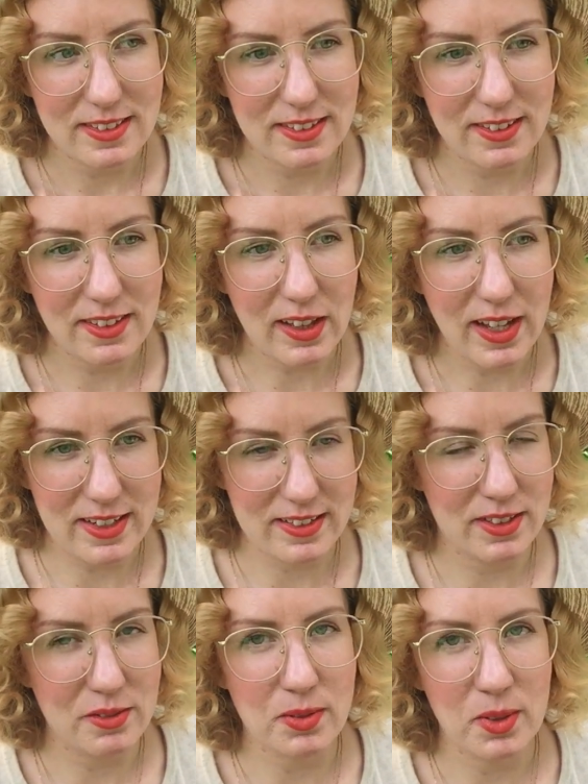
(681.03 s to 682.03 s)

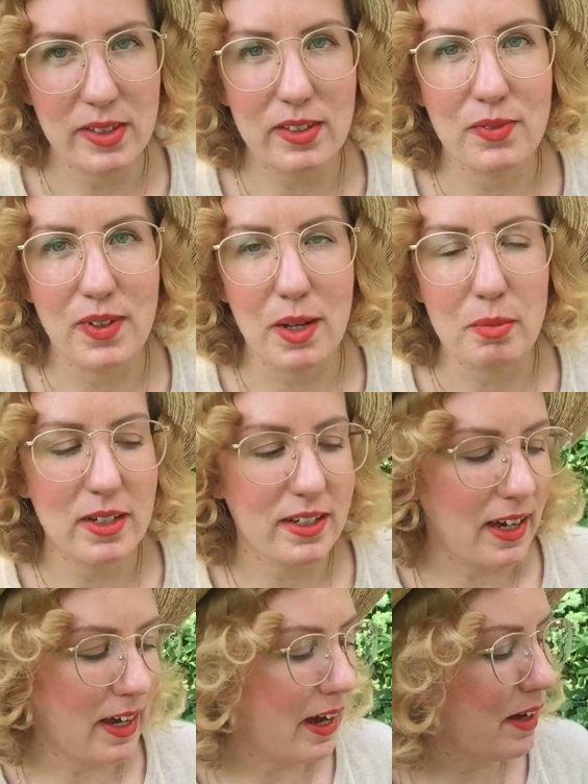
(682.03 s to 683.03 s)
selected for this fabric.
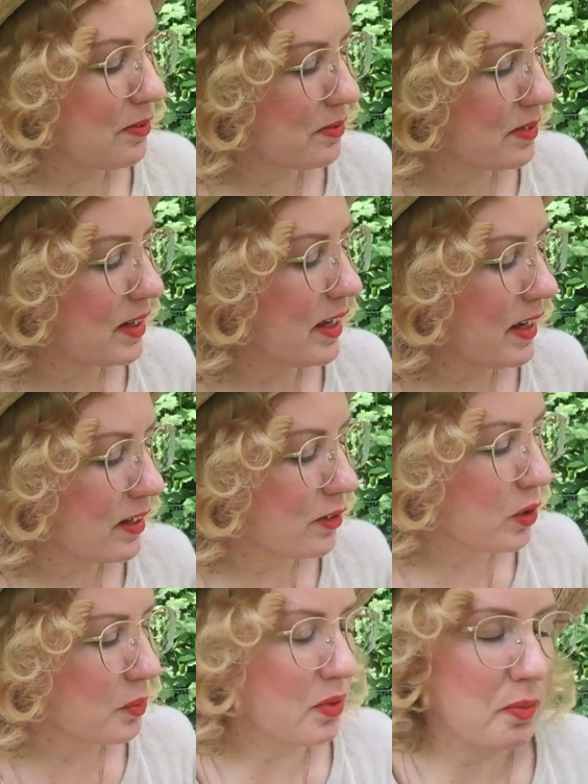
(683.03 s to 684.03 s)
I have a
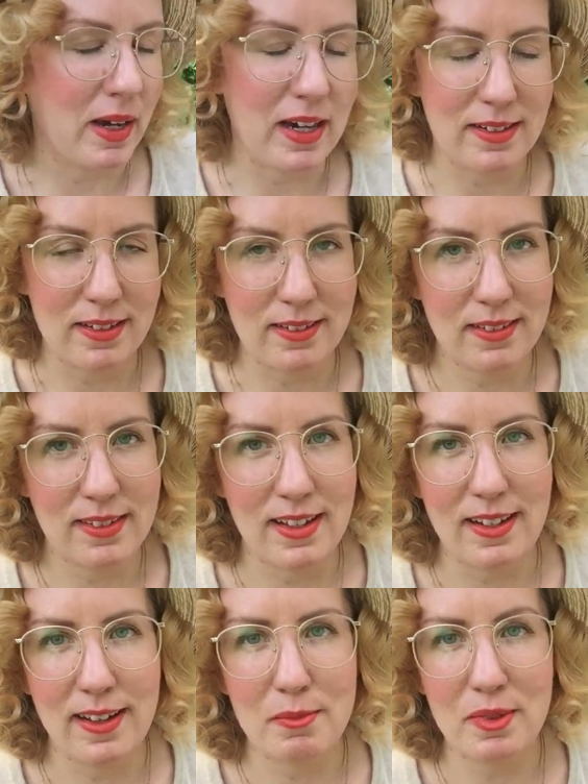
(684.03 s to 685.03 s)
group of patterns
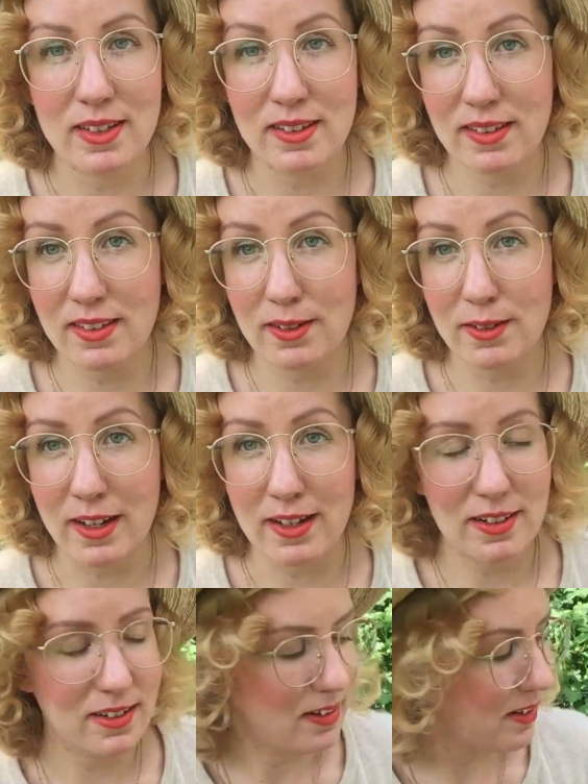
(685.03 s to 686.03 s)
that I'm
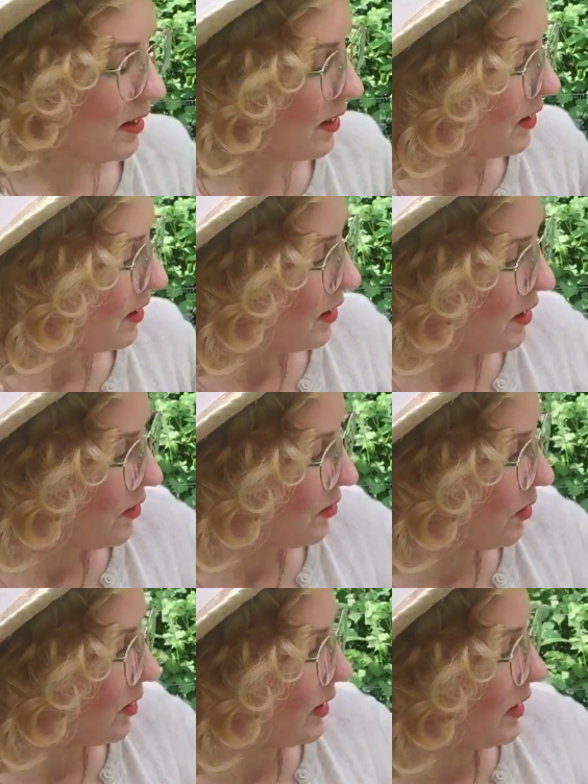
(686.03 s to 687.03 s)
considering
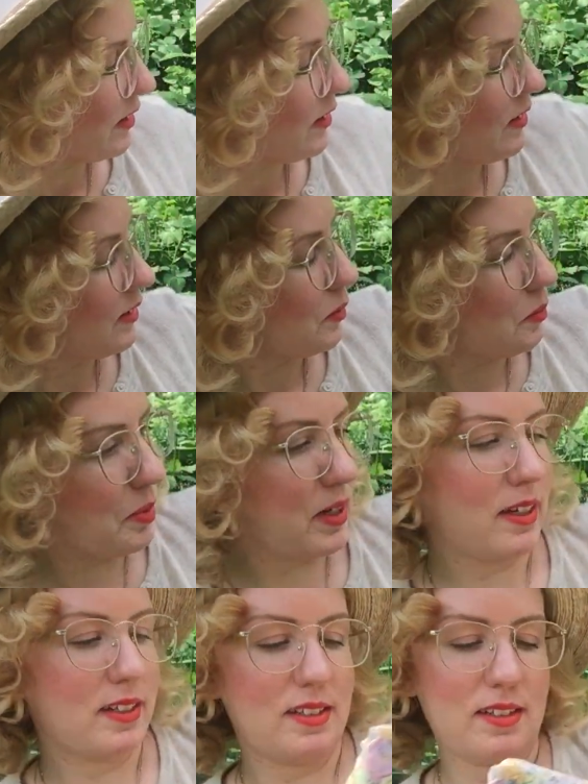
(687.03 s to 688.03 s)
for these,
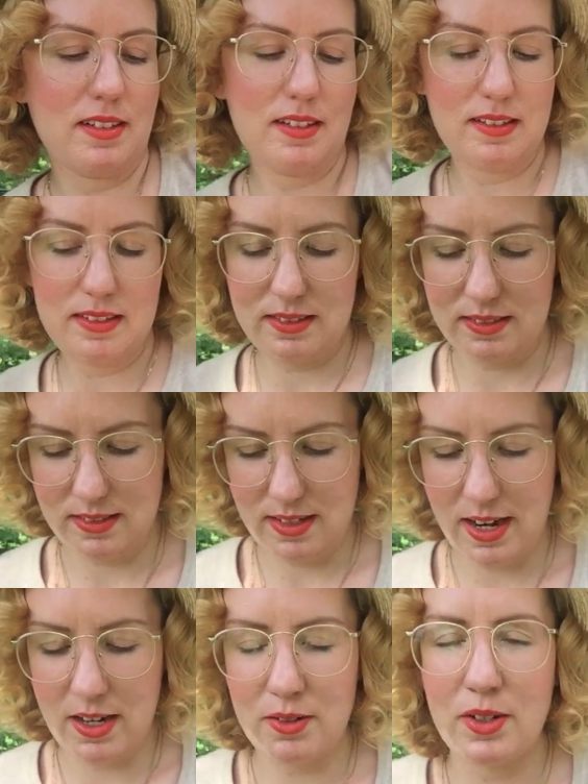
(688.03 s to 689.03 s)
but
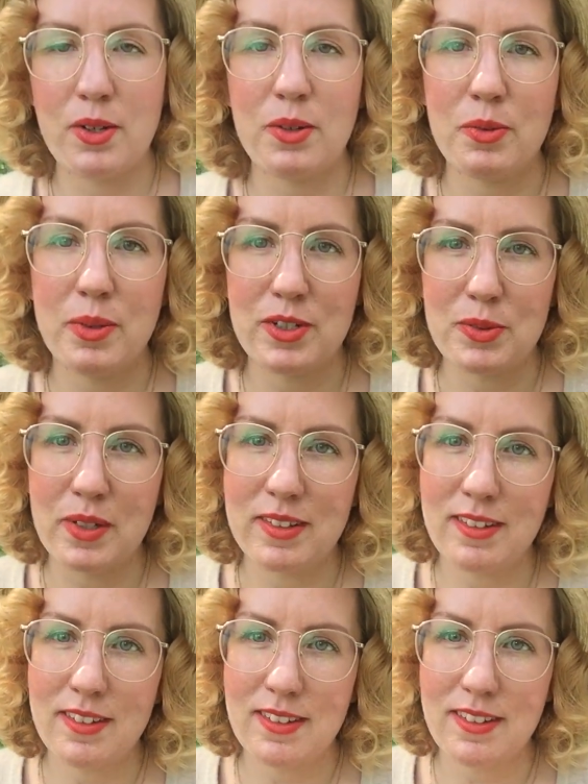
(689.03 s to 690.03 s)
I don't know which
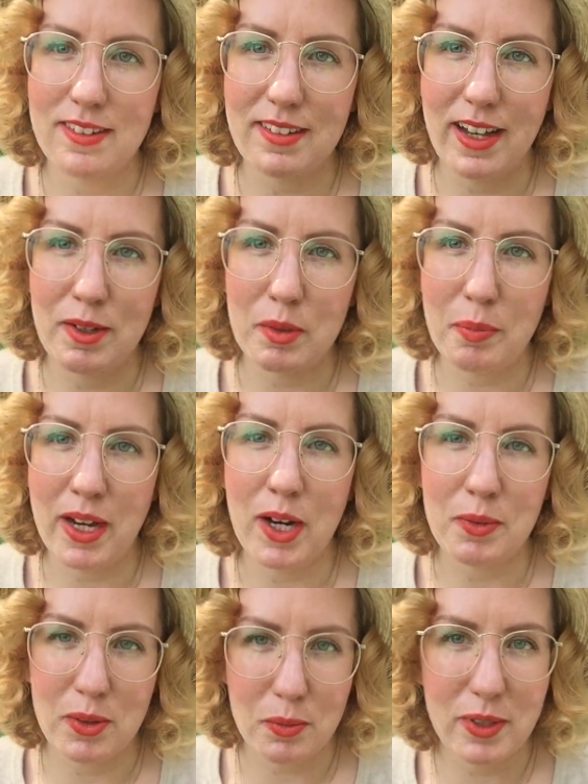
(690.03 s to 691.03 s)
ones I will
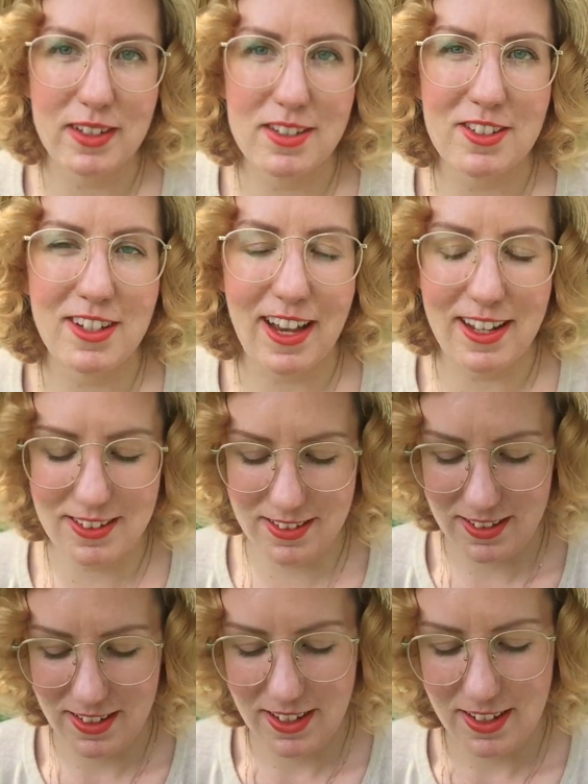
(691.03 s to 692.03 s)
pair with which yet.